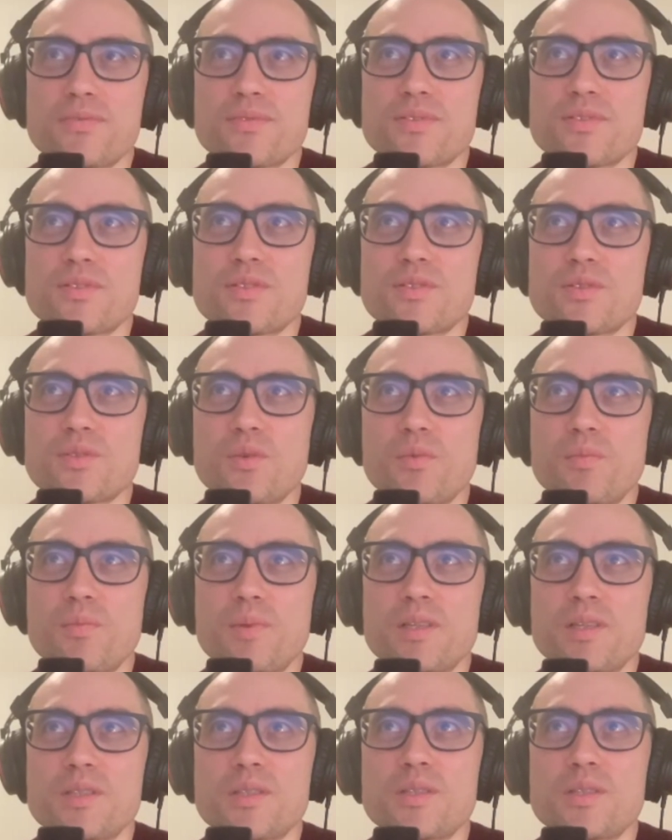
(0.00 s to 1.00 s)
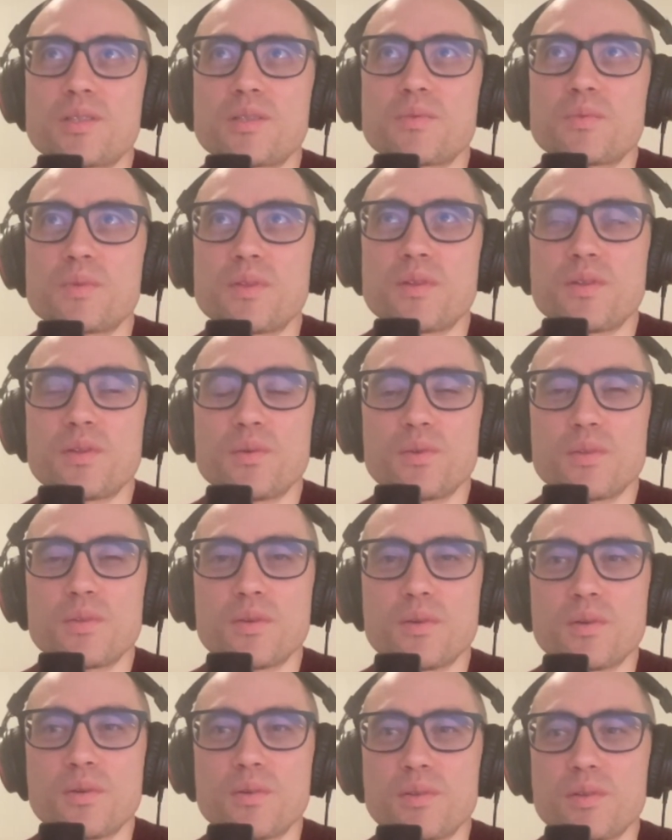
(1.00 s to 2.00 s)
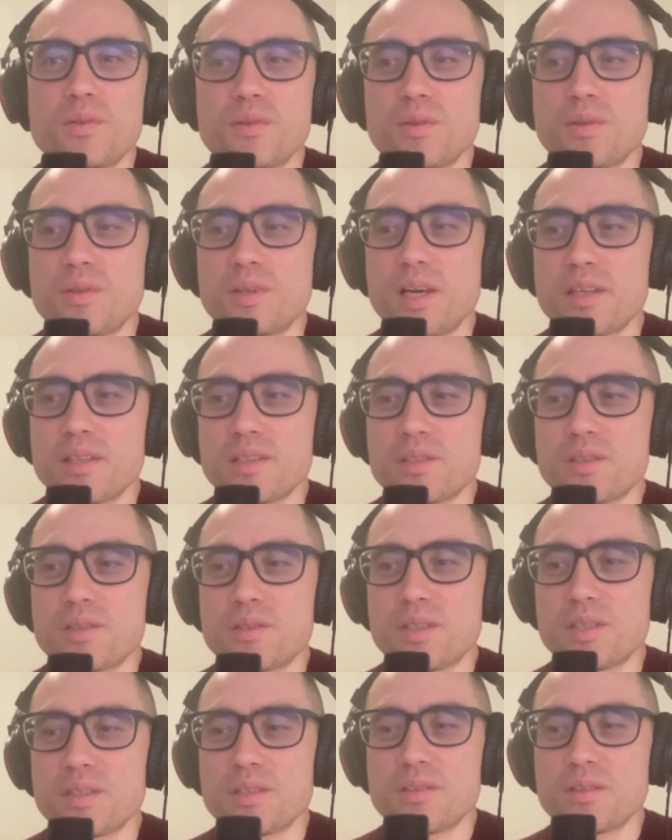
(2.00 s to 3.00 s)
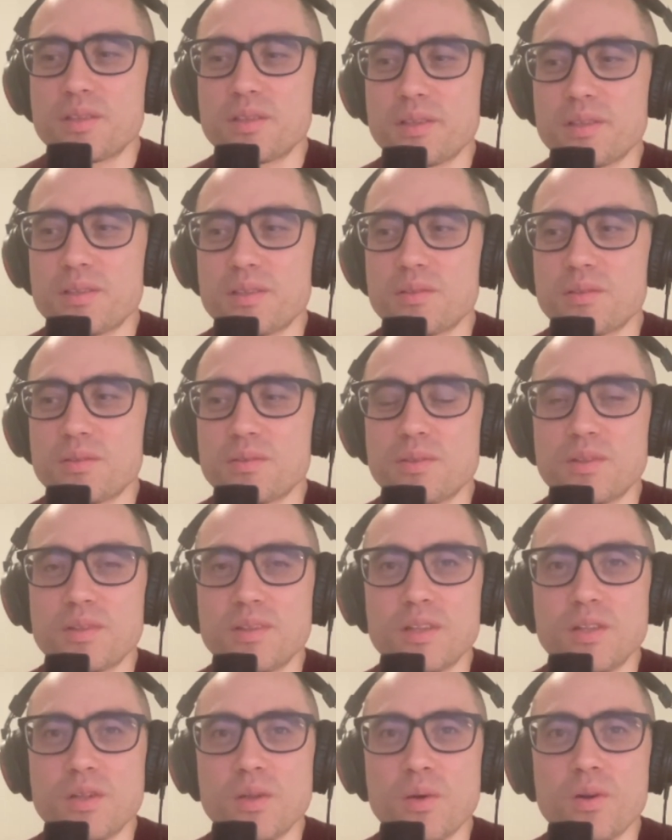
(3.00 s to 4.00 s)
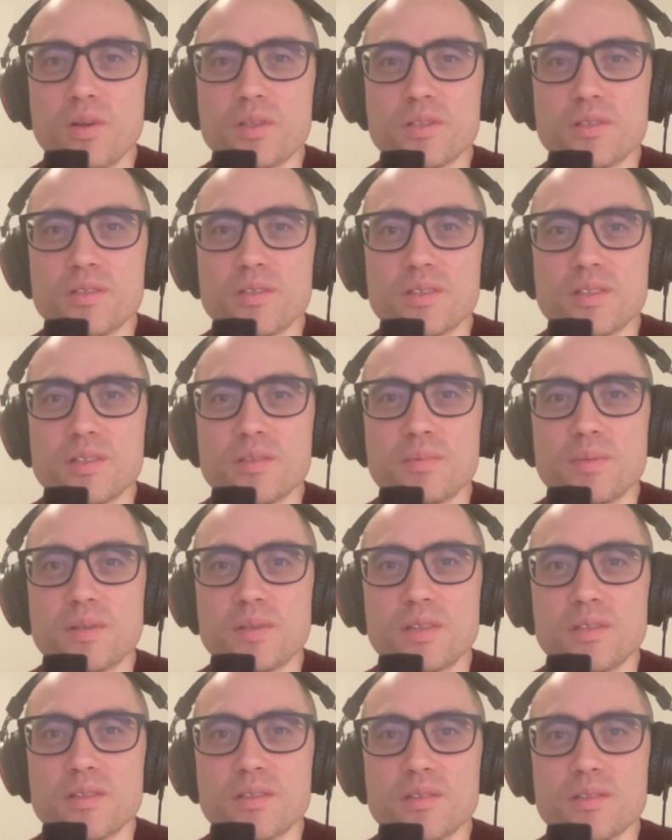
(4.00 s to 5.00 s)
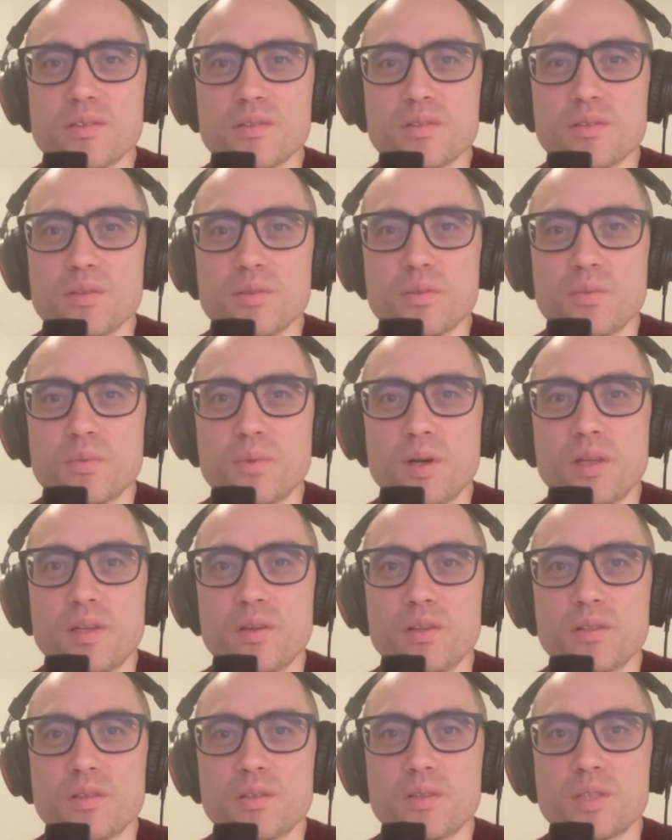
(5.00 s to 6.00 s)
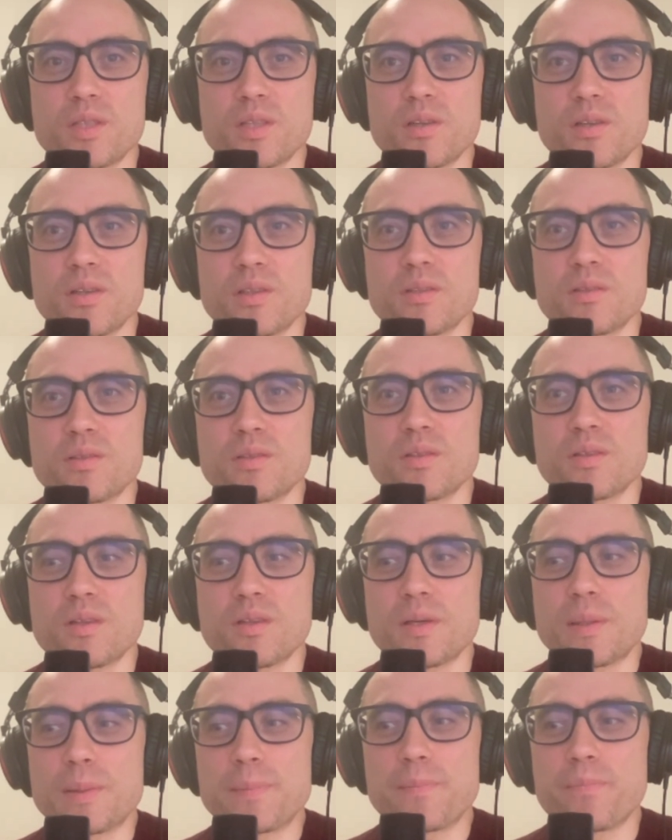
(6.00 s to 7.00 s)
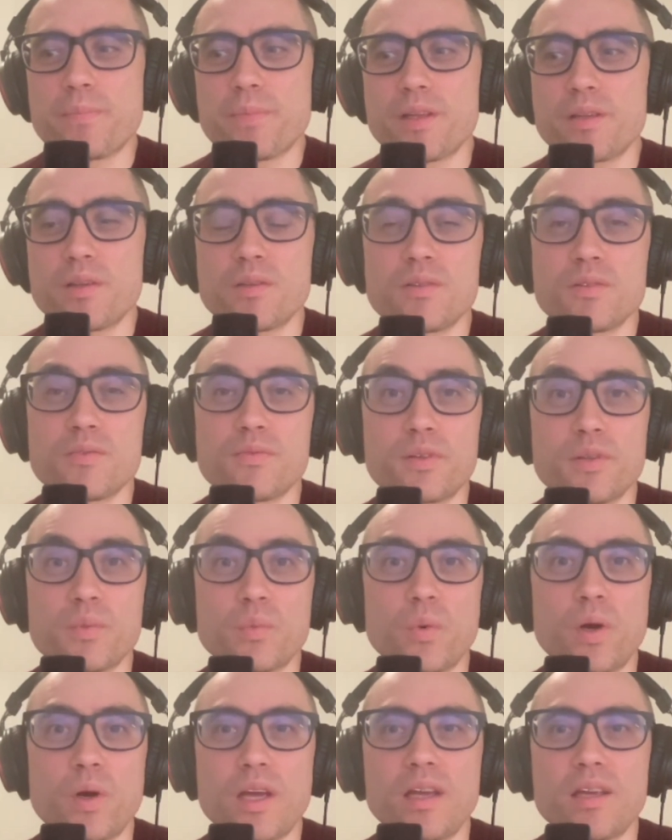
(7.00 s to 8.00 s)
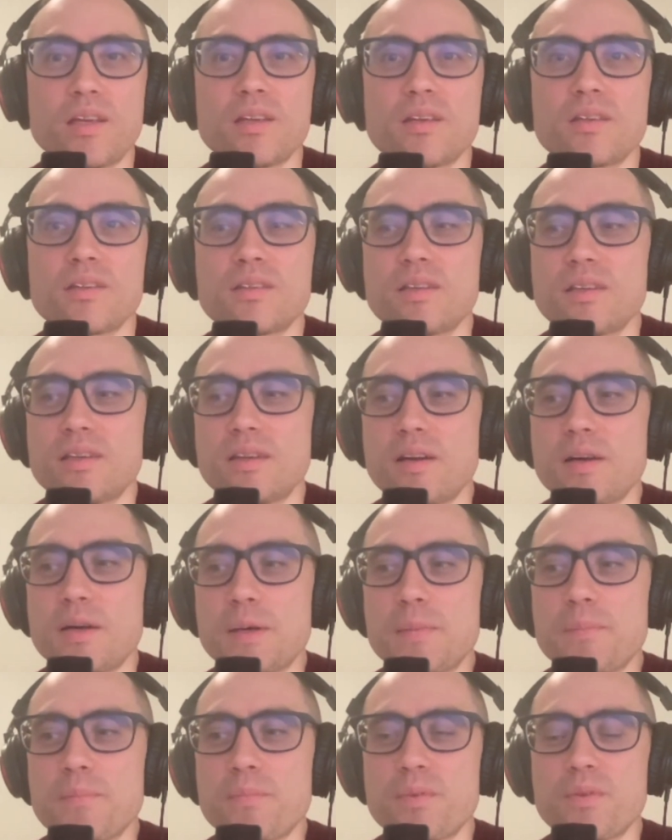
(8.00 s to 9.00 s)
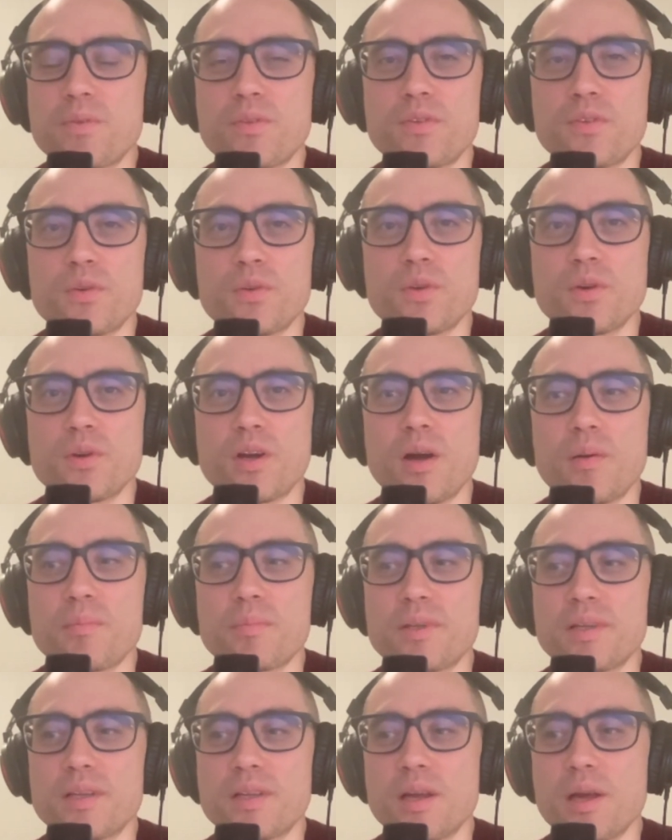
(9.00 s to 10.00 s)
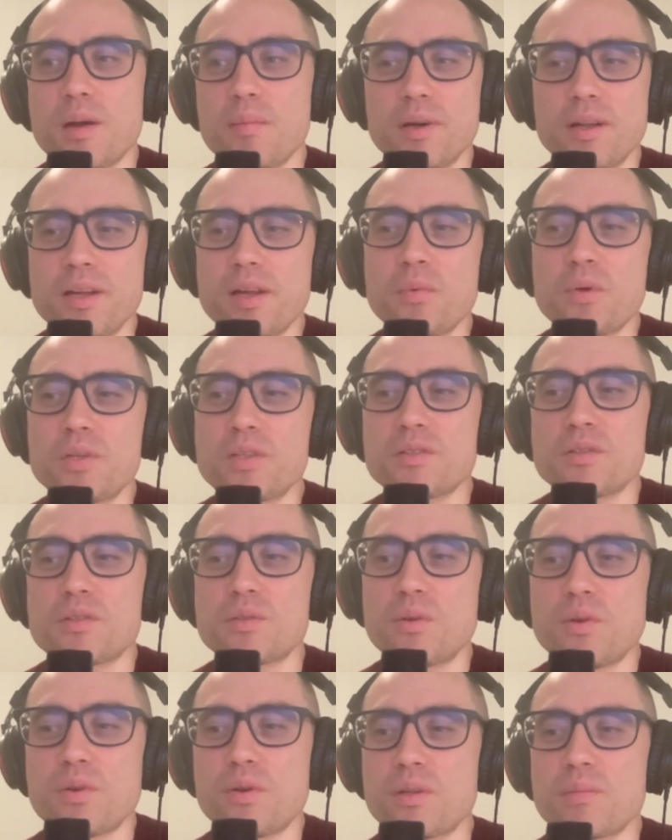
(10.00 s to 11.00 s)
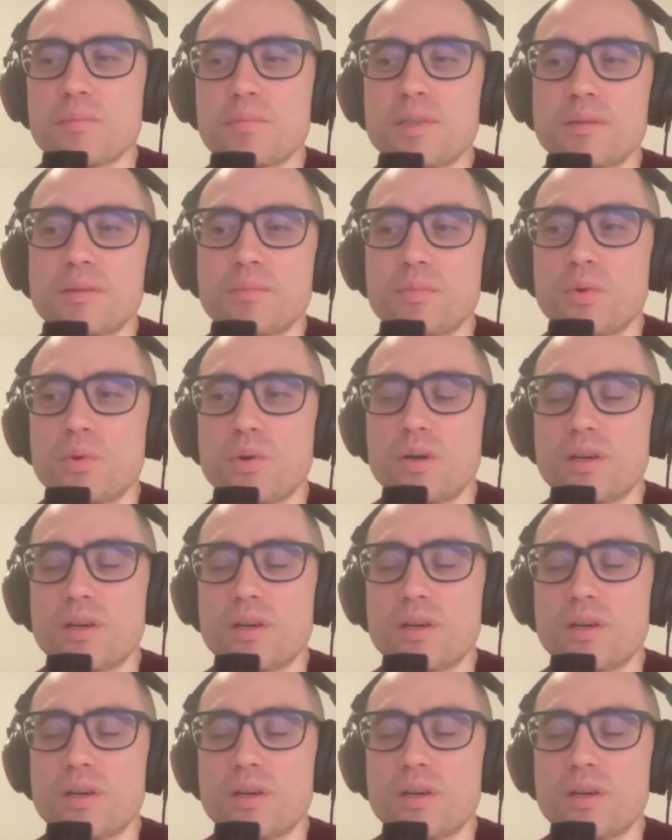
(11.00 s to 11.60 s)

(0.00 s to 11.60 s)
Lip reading: so much with you in your luggage, right? Like the knowledge, the experience, and so why not share it in a different way through your company? But I wanted to learn a bit more.